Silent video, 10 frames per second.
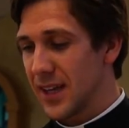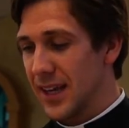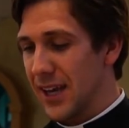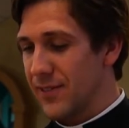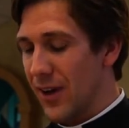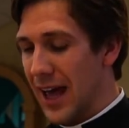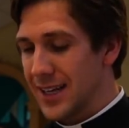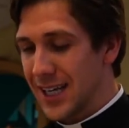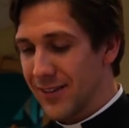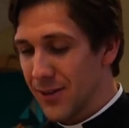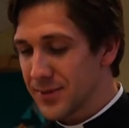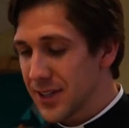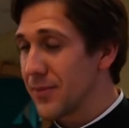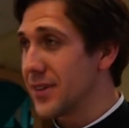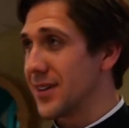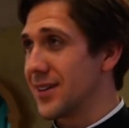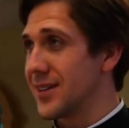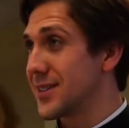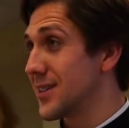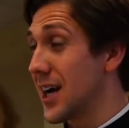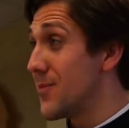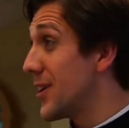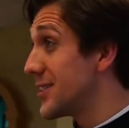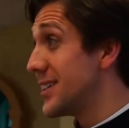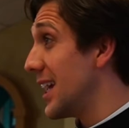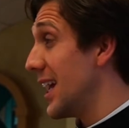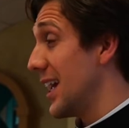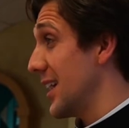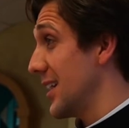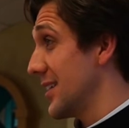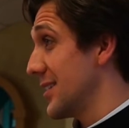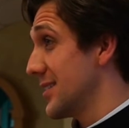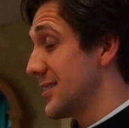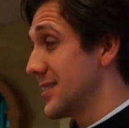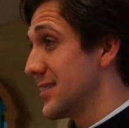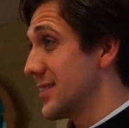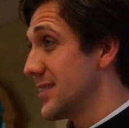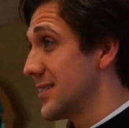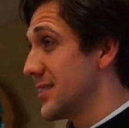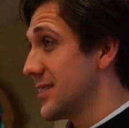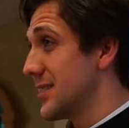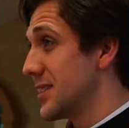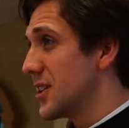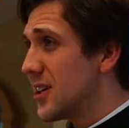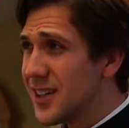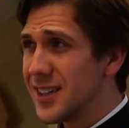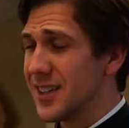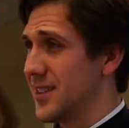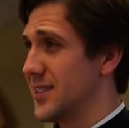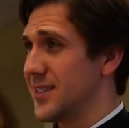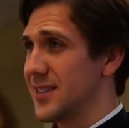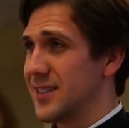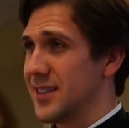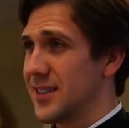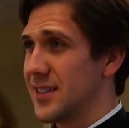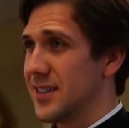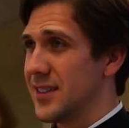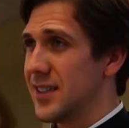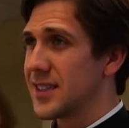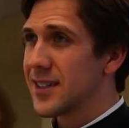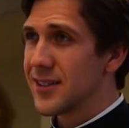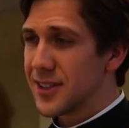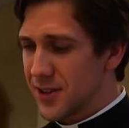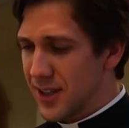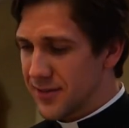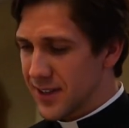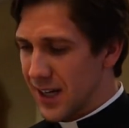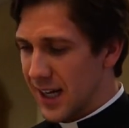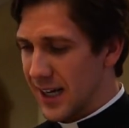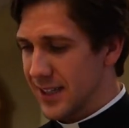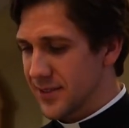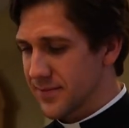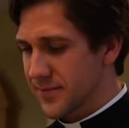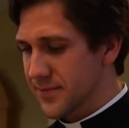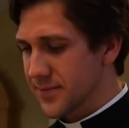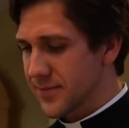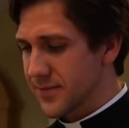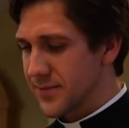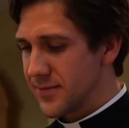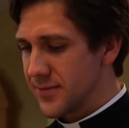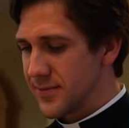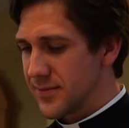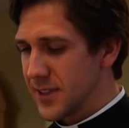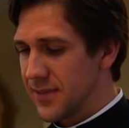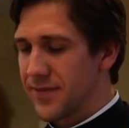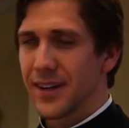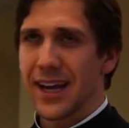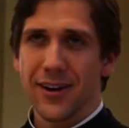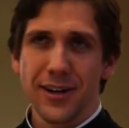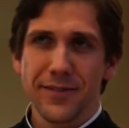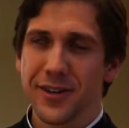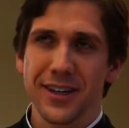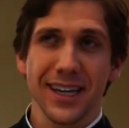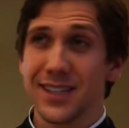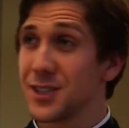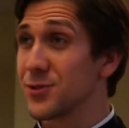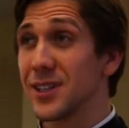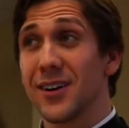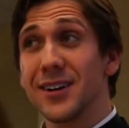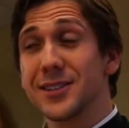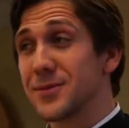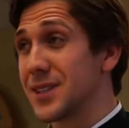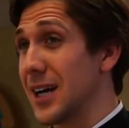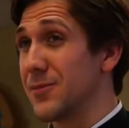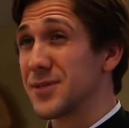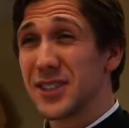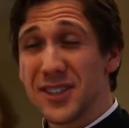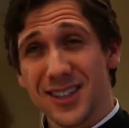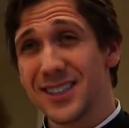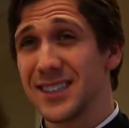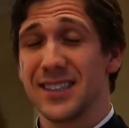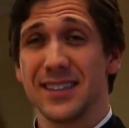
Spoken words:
If you had to give up something to come here today, good. It's clear that you love God. If caring for your kids is really hard sometimes, good.